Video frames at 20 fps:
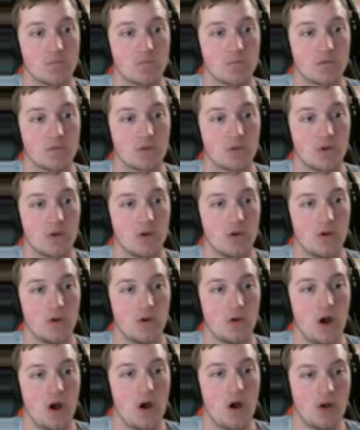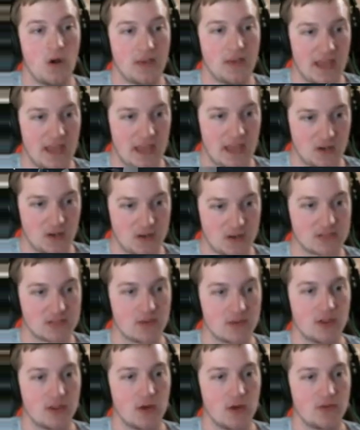and humans. Oh, okay, I know this one.
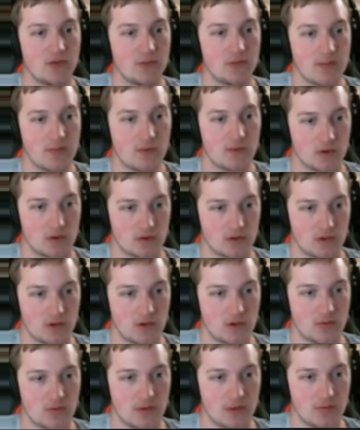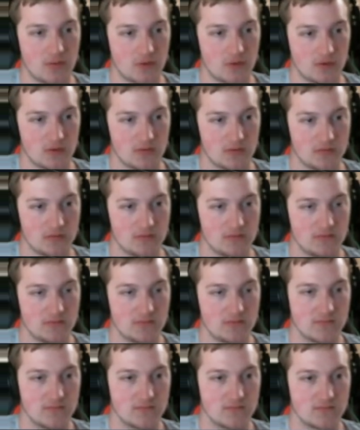Go through my portal. Go through my portal. Five minutes of
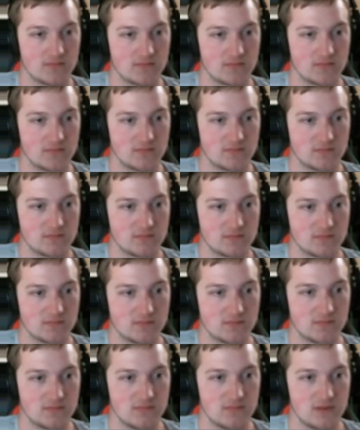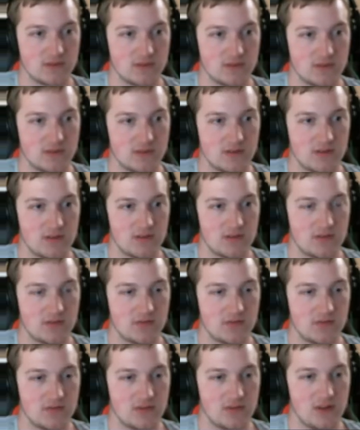them walking. I love this one. Followed by
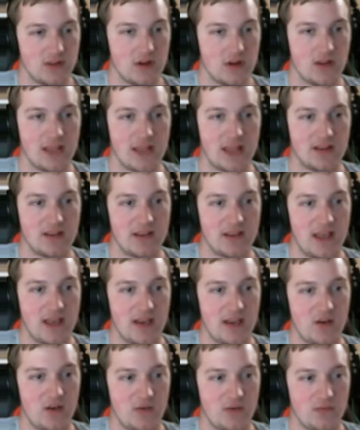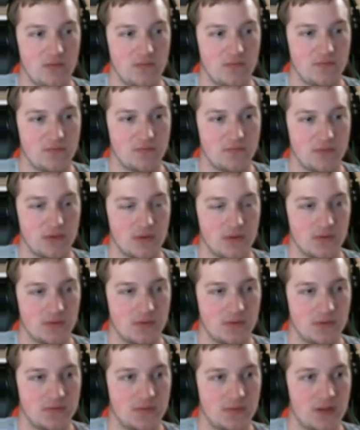me praising okay, them now for ten minutes.
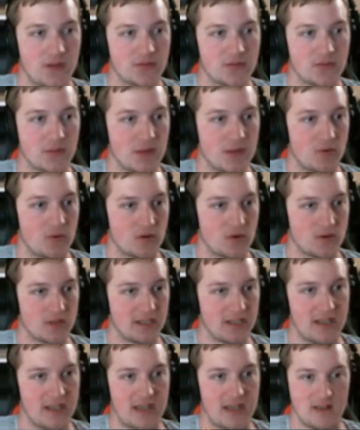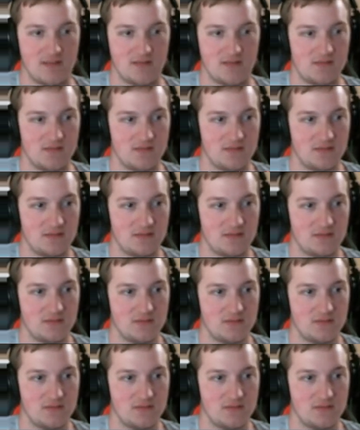fall through my portal again. They walked.